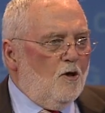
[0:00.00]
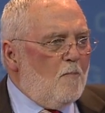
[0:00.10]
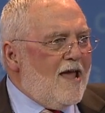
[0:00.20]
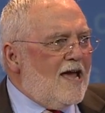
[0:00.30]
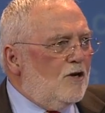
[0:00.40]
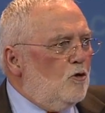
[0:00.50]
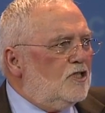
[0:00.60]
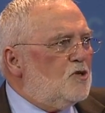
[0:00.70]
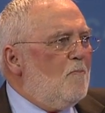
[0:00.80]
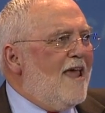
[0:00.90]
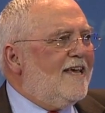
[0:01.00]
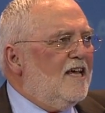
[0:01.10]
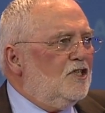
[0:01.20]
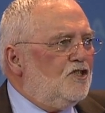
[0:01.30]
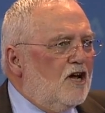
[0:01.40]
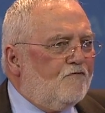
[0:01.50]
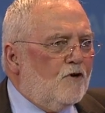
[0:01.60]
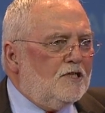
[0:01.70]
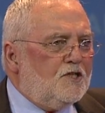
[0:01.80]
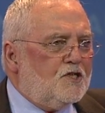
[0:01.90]
The man who is making a
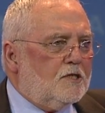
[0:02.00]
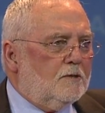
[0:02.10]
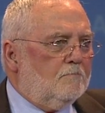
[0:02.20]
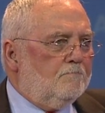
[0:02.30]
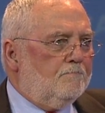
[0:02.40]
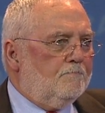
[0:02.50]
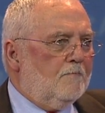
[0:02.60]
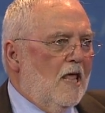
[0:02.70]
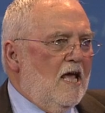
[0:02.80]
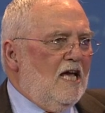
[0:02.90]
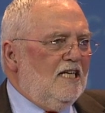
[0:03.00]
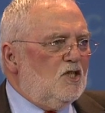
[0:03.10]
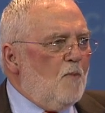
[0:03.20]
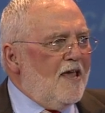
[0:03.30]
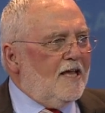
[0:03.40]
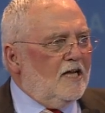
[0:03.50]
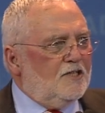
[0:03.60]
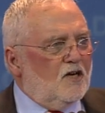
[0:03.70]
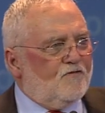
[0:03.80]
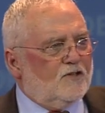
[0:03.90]
difference. He's
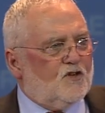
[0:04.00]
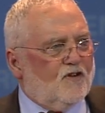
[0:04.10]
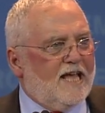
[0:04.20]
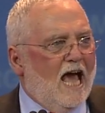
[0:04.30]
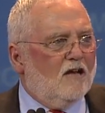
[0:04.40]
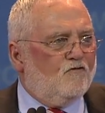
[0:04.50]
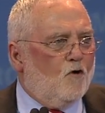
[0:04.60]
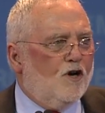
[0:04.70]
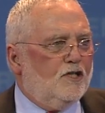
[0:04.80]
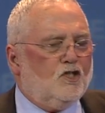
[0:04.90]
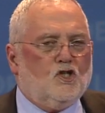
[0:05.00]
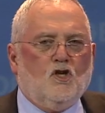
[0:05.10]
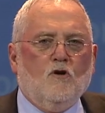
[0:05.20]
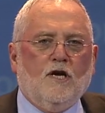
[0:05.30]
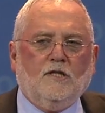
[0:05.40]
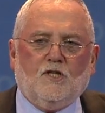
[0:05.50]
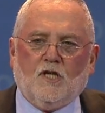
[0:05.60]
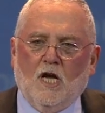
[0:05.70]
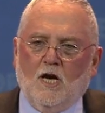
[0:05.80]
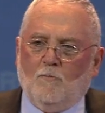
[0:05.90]
making a difference for California
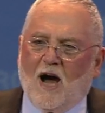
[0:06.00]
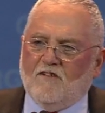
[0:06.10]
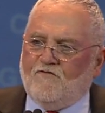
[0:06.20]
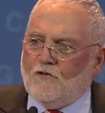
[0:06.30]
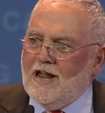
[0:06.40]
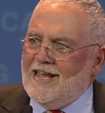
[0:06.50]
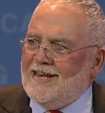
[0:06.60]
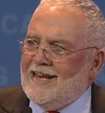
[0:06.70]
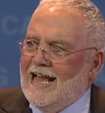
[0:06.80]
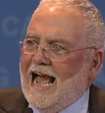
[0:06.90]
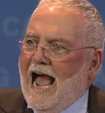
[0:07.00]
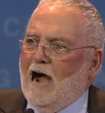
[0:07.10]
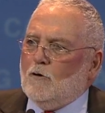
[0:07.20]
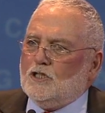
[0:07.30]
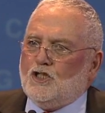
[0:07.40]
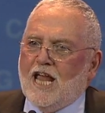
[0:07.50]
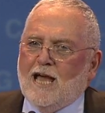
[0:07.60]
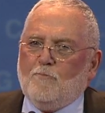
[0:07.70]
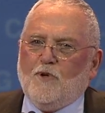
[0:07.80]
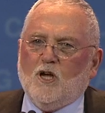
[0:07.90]
students. My friend, our
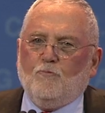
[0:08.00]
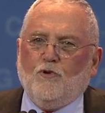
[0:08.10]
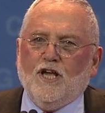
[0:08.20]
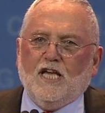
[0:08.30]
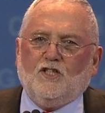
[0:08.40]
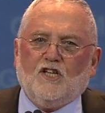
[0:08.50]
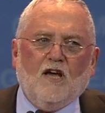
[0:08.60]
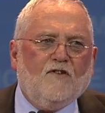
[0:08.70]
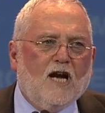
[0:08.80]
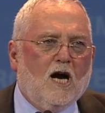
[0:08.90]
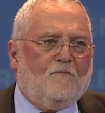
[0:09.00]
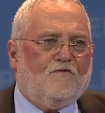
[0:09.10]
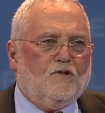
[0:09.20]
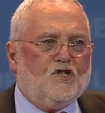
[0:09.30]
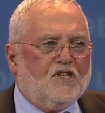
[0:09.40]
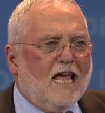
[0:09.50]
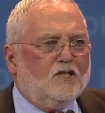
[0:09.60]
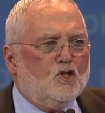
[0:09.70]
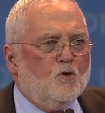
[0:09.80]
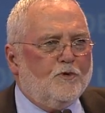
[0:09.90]
champion, please give it up for
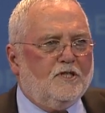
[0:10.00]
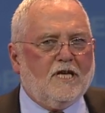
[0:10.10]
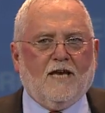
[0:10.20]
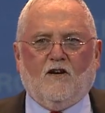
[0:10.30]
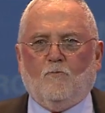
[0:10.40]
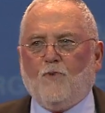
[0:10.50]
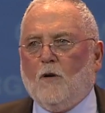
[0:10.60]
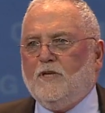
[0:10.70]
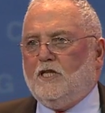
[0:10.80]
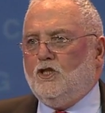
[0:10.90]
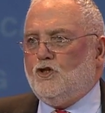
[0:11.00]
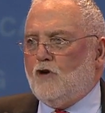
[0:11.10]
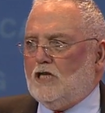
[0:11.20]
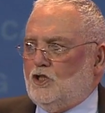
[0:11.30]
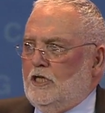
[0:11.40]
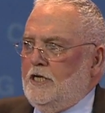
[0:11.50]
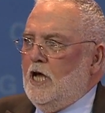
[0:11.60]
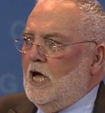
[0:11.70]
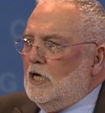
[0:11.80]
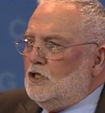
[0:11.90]
State Superintendent of Public
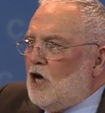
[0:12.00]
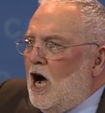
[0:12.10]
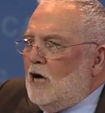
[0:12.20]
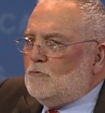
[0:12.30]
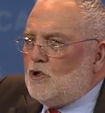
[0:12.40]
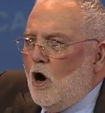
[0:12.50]
Instruction, Tom